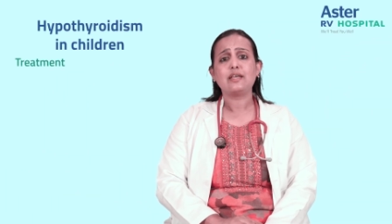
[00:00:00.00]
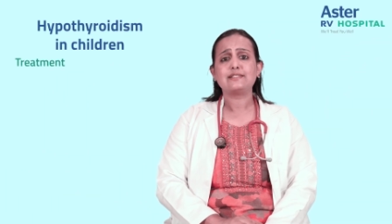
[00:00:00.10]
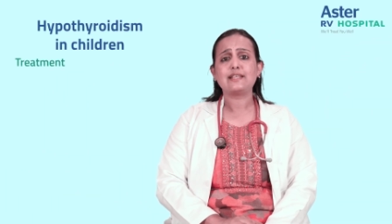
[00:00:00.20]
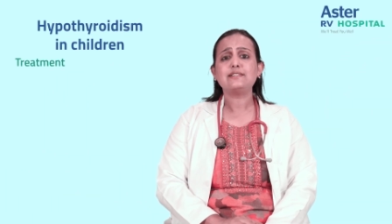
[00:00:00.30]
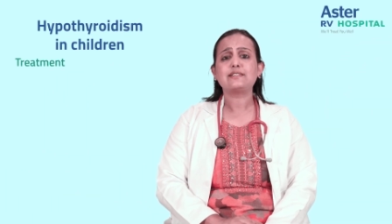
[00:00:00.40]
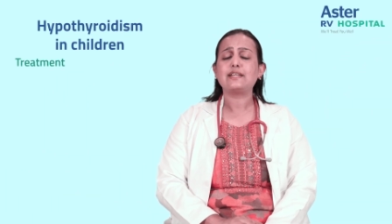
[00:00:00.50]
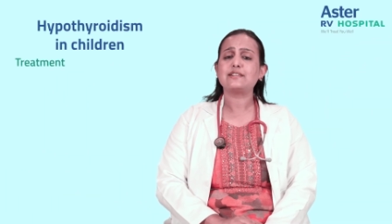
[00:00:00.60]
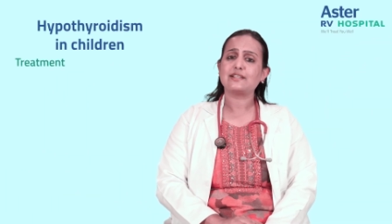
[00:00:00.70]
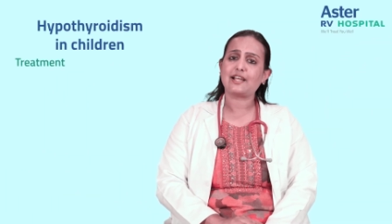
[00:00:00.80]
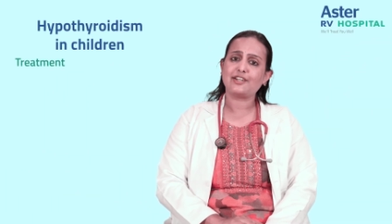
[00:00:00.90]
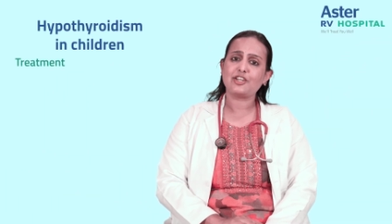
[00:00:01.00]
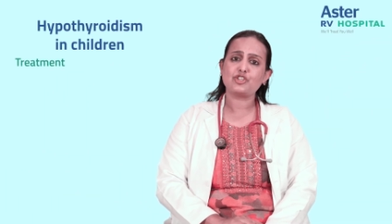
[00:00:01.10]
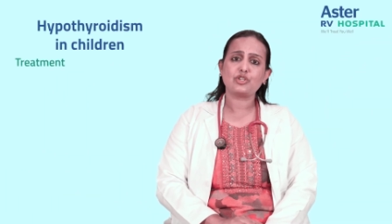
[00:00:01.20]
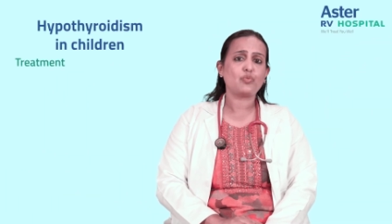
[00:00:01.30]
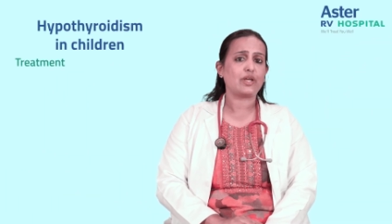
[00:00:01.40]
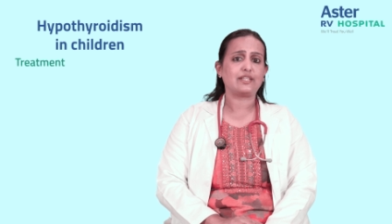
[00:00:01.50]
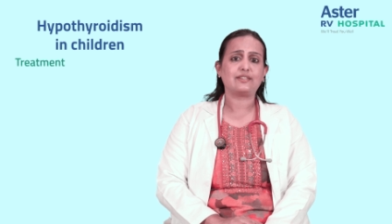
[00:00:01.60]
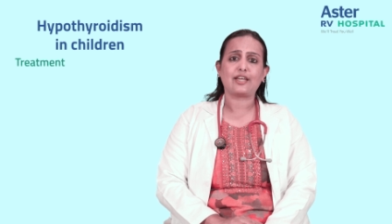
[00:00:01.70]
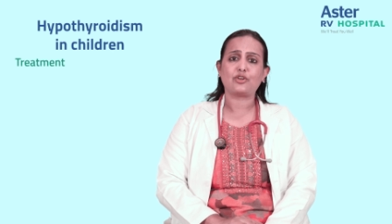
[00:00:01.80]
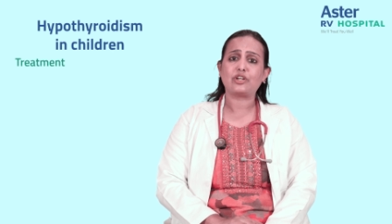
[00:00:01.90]
Since it is a condition where the
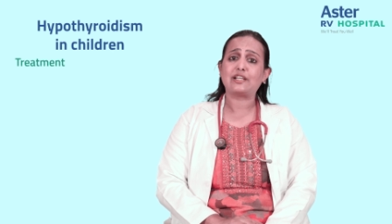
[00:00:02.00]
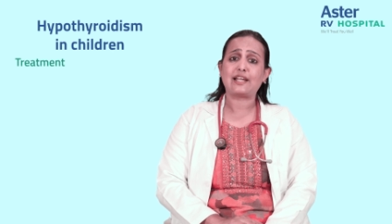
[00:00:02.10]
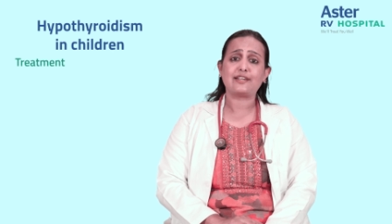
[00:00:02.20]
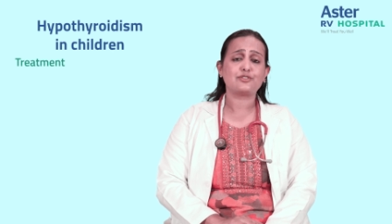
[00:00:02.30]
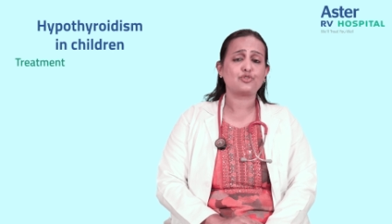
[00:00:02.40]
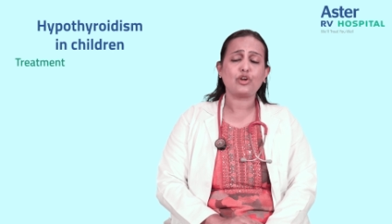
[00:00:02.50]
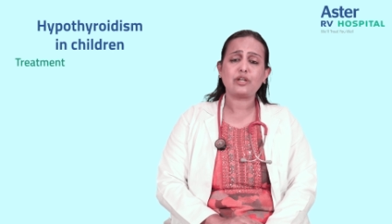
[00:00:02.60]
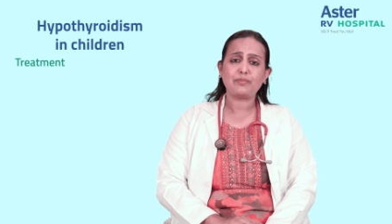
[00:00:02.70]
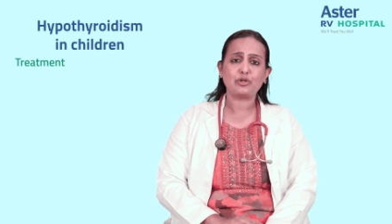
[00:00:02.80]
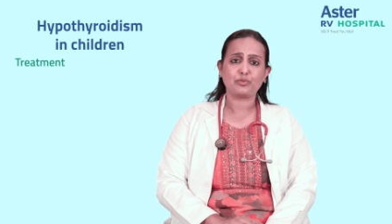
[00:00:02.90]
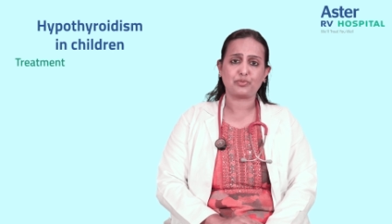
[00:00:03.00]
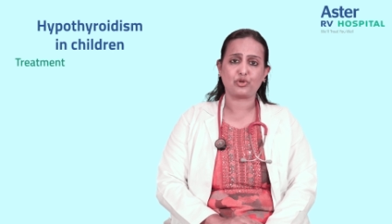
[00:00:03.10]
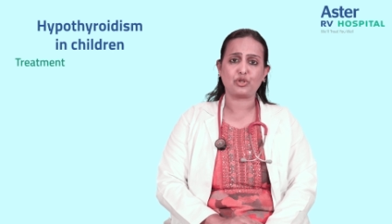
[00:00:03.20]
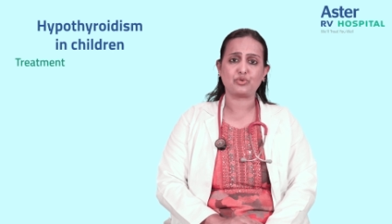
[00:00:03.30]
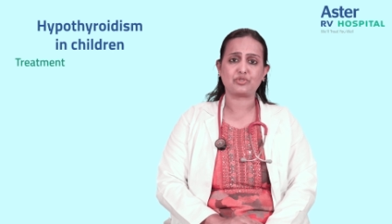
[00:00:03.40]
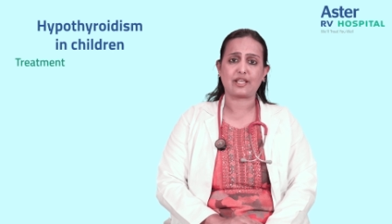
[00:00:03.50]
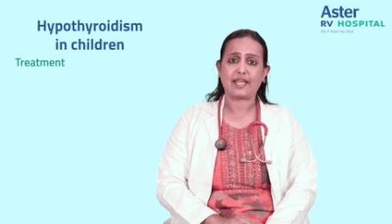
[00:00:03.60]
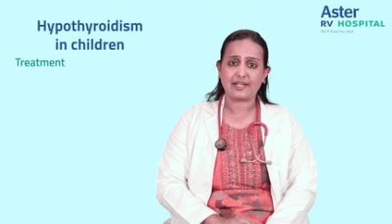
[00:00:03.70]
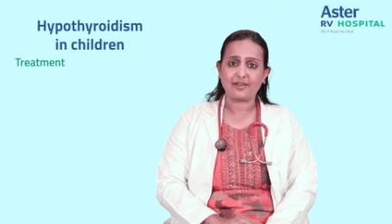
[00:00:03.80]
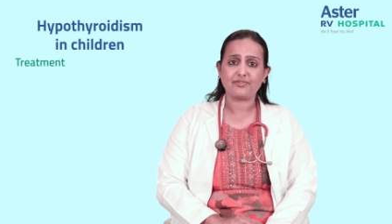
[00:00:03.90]
thyroid gland is not able to produce
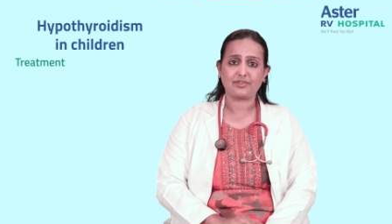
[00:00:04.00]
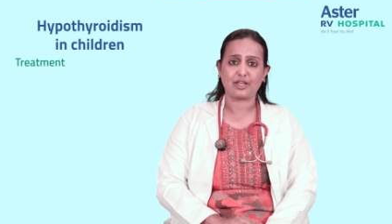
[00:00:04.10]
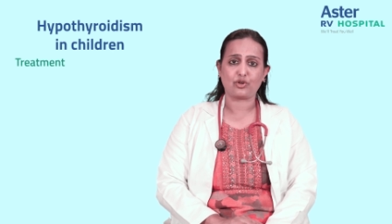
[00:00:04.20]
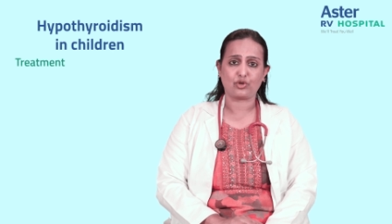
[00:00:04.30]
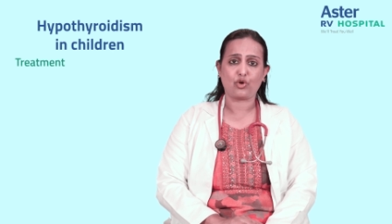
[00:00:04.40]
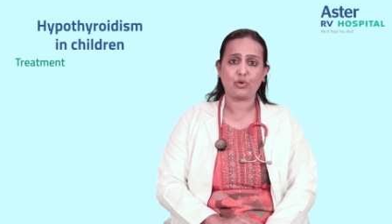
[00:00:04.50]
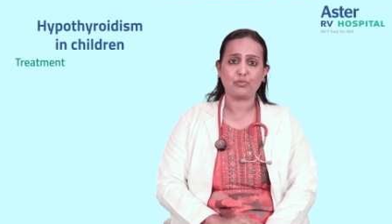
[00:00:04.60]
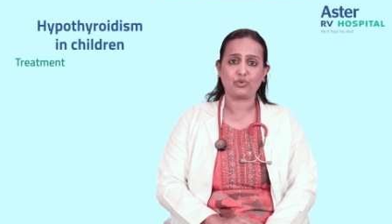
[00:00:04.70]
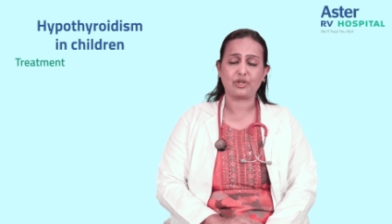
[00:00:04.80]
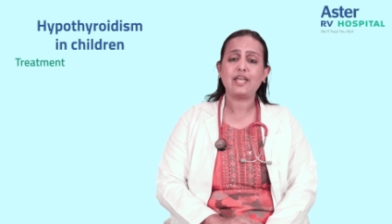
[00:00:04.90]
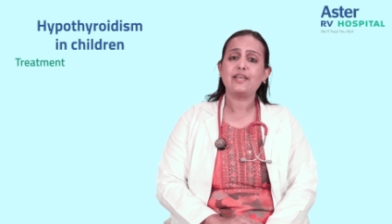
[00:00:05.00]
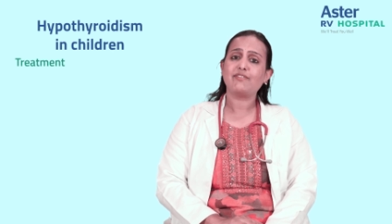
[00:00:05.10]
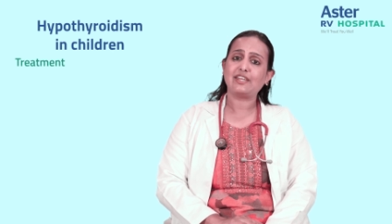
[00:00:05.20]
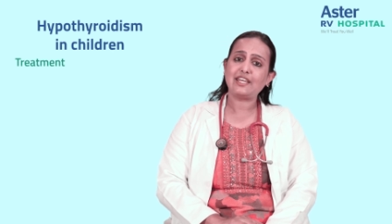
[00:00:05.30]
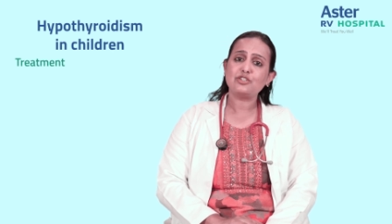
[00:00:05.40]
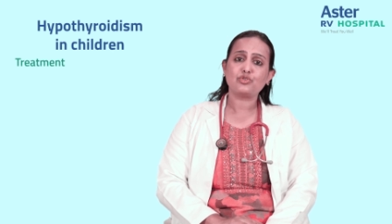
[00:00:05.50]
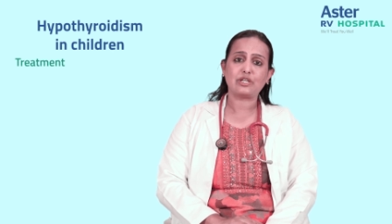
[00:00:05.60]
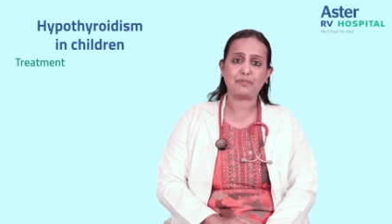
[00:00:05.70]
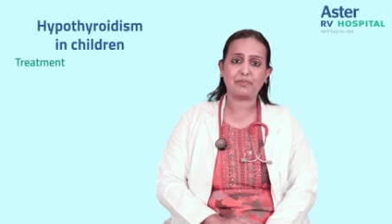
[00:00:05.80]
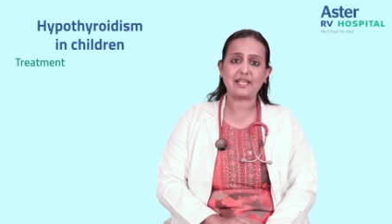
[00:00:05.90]
enough thyroid hormone, we need to
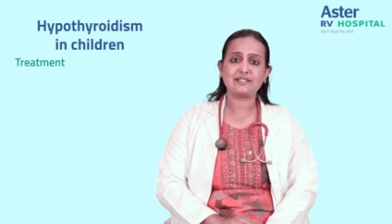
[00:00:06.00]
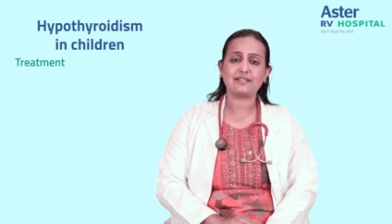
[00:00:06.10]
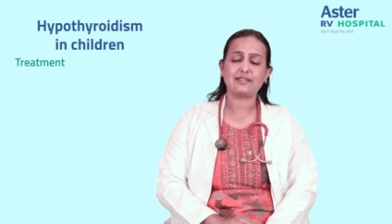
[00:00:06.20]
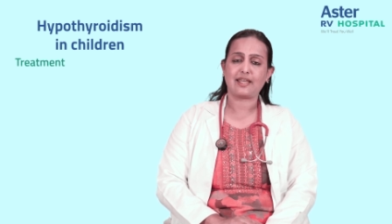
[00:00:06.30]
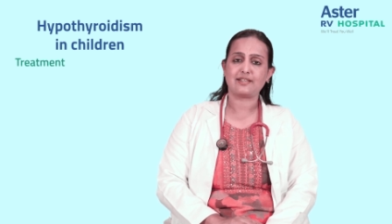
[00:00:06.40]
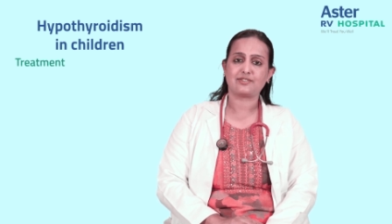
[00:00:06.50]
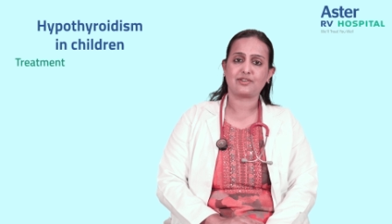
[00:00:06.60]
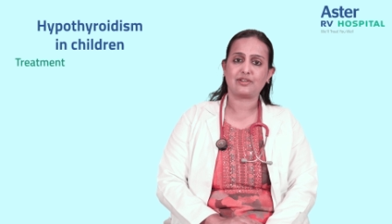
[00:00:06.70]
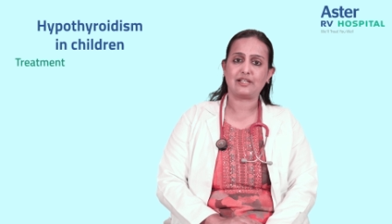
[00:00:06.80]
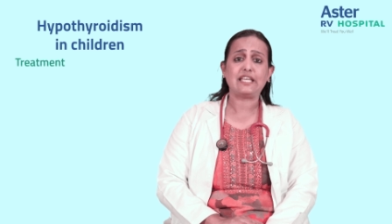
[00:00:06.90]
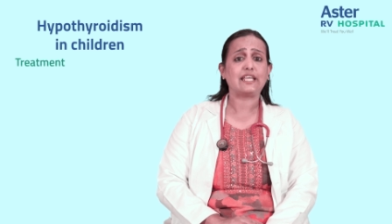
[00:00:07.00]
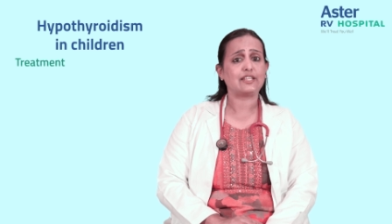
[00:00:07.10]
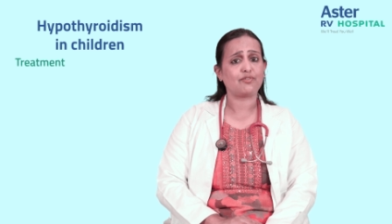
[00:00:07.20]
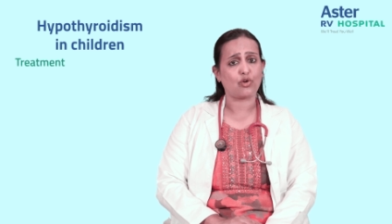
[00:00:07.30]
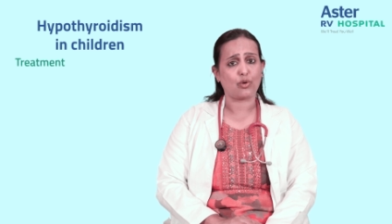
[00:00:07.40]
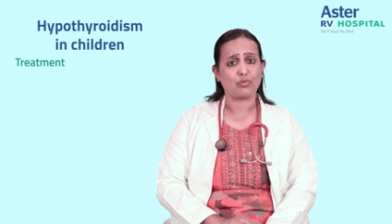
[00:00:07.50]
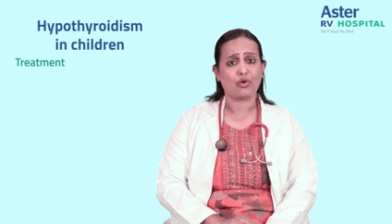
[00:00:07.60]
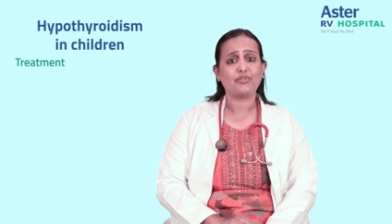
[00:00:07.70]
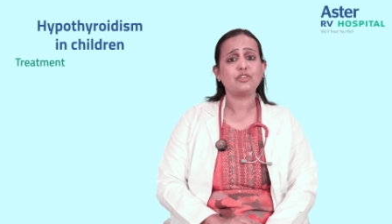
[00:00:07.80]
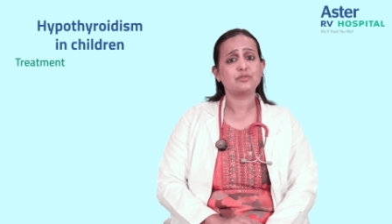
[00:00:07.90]
replace it externally in the form
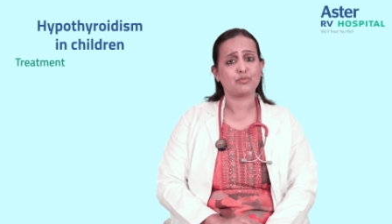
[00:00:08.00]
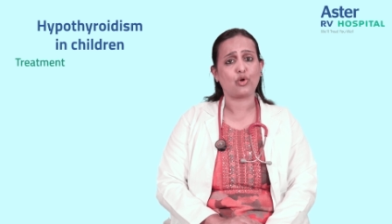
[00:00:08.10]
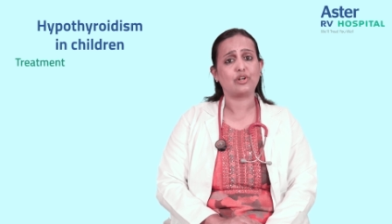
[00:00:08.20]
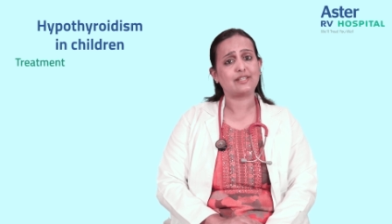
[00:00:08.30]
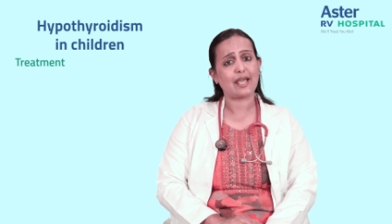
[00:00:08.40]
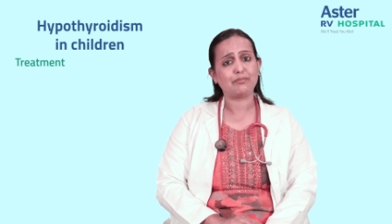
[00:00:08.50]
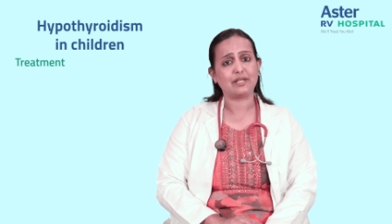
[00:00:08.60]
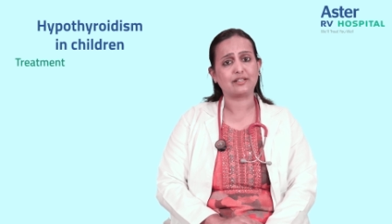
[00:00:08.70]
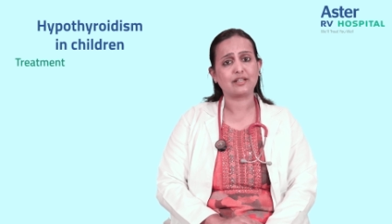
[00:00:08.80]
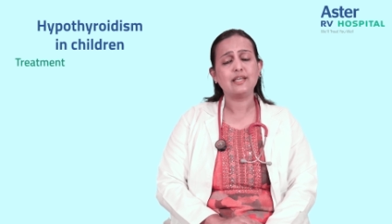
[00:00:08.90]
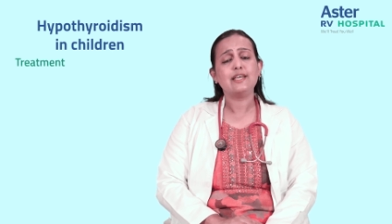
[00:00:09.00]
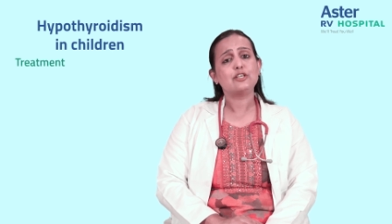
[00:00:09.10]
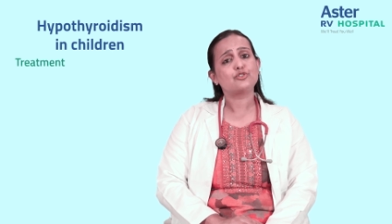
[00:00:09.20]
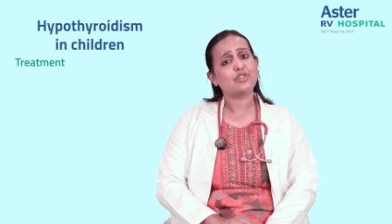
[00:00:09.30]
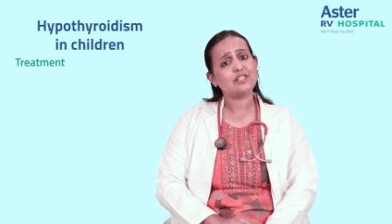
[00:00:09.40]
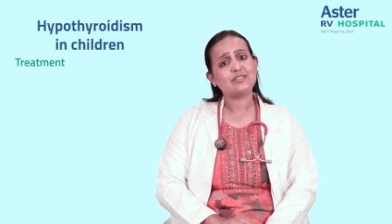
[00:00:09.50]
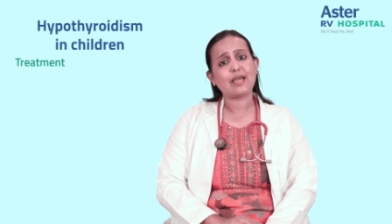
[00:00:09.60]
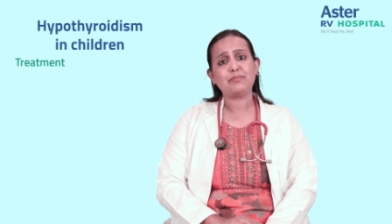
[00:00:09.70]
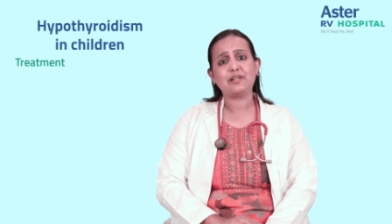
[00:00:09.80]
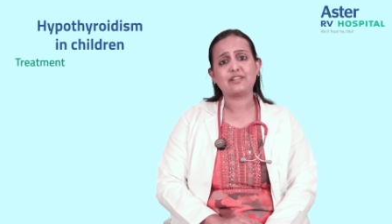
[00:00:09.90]
of a small tablet. So this
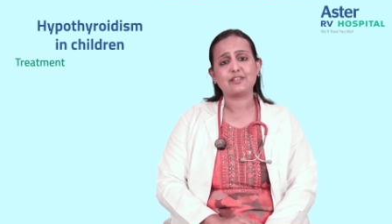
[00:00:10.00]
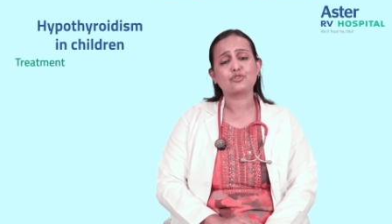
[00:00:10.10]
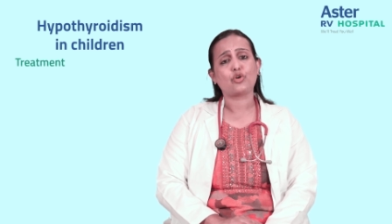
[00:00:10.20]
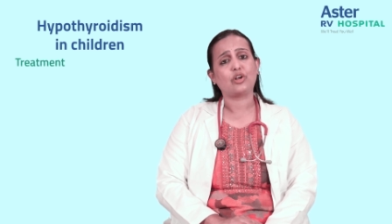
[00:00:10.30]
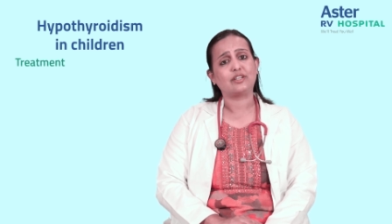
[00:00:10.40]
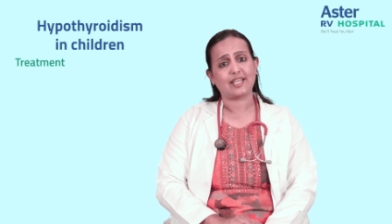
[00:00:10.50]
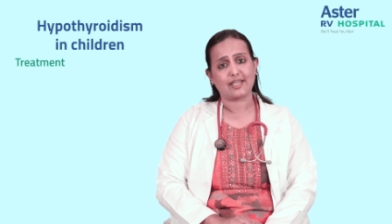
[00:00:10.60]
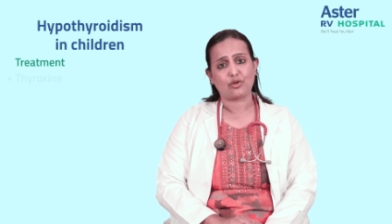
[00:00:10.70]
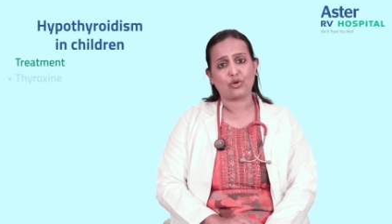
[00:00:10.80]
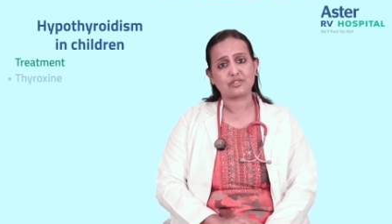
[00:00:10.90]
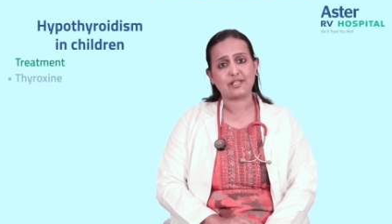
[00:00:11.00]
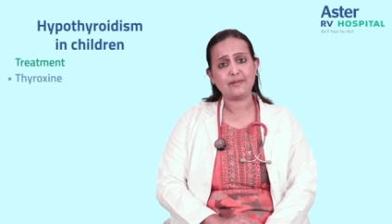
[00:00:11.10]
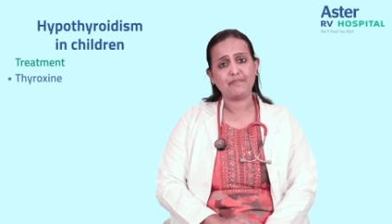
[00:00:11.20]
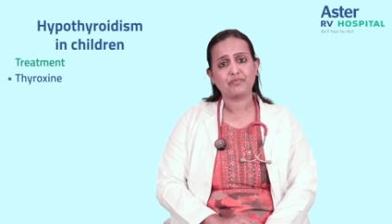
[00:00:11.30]
tablet is called thyroxin,